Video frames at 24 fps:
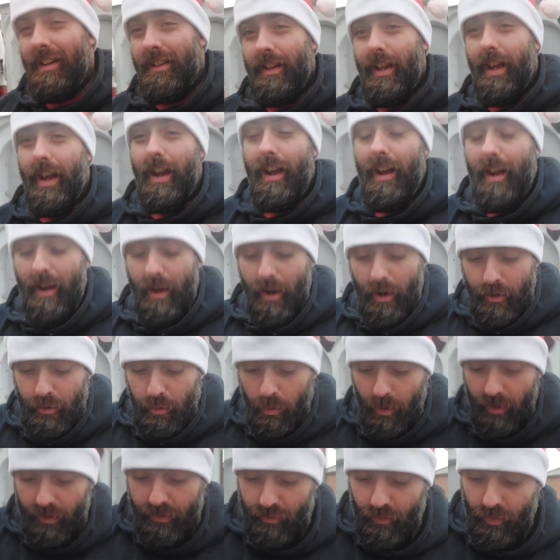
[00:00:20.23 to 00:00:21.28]
yeah, I
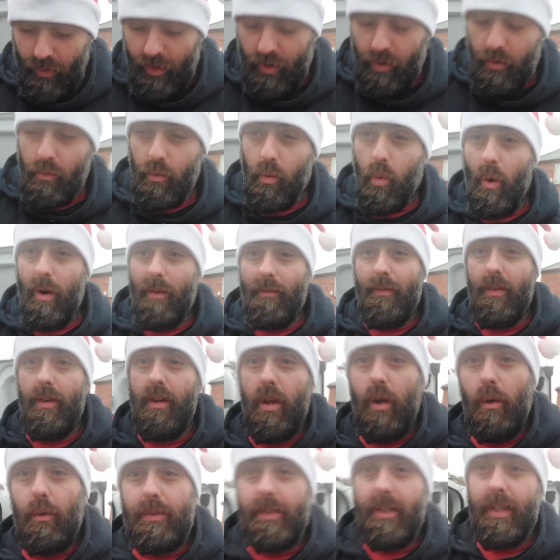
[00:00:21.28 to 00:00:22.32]
just wanted to run a quick
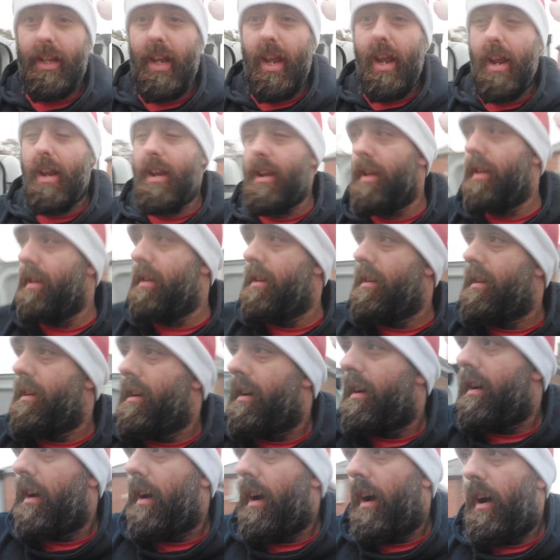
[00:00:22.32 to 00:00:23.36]
video today.
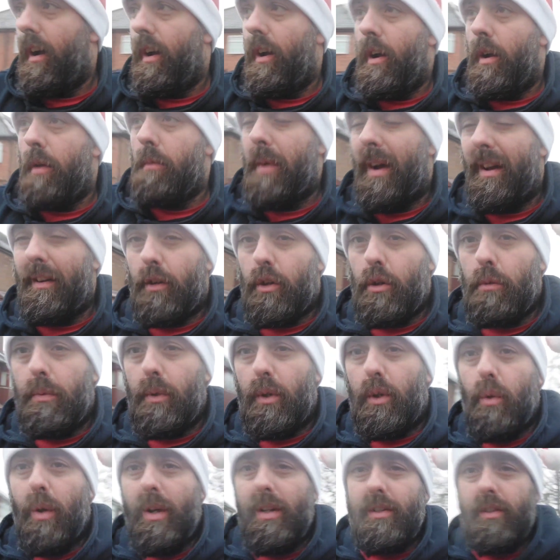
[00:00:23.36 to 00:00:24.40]
I had a
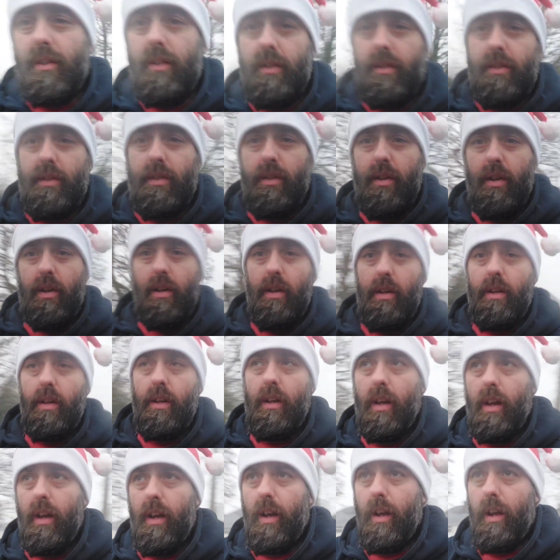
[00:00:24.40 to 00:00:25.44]
couple of questions
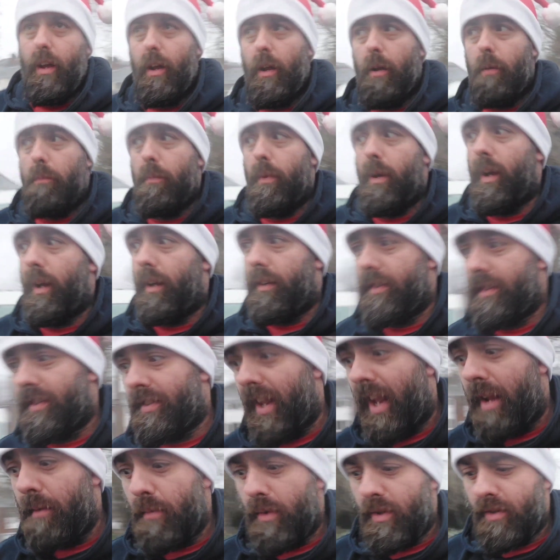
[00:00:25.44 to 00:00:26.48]
and
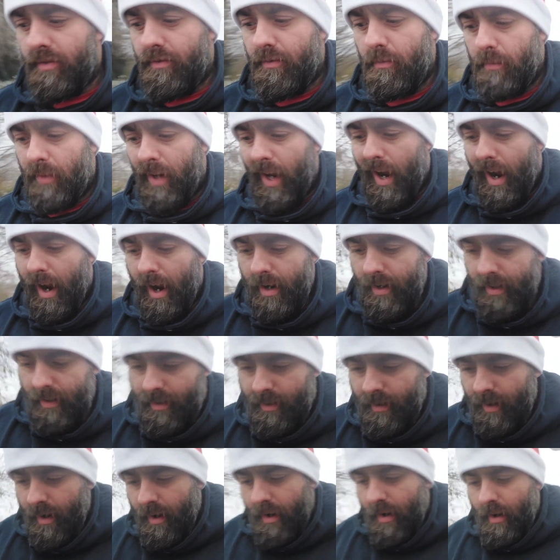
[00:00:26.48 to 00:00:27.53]
statements from
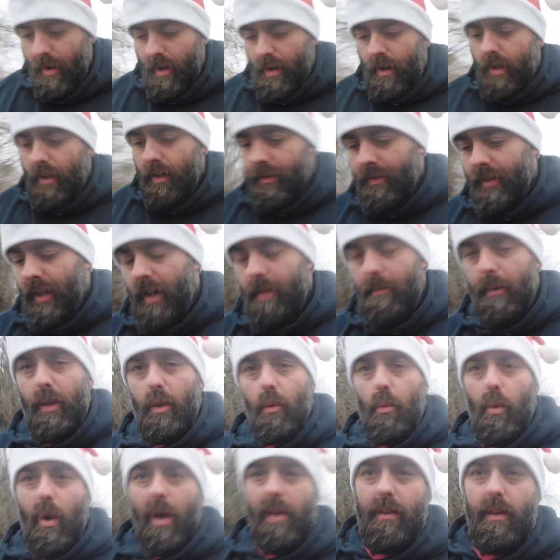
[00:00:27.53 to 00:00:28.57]
guys saying
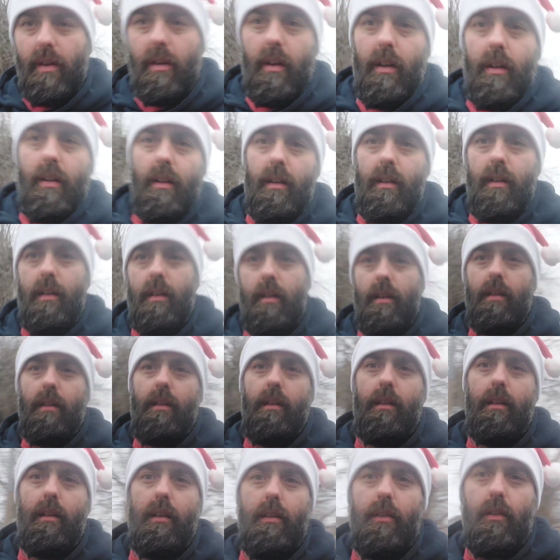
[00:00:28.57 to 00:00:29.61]
about the weather.
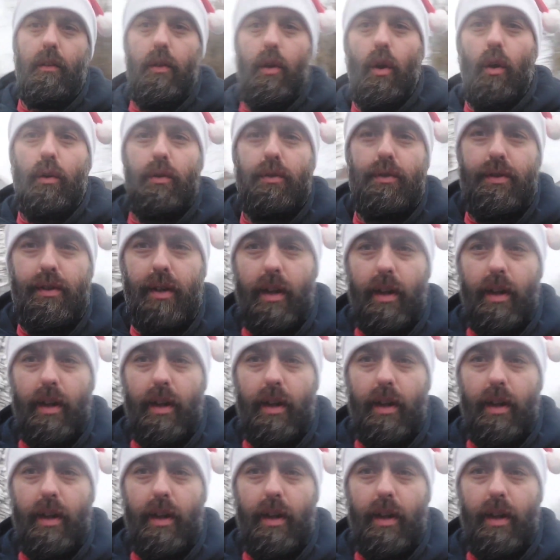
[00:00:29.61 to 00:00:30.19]
They're not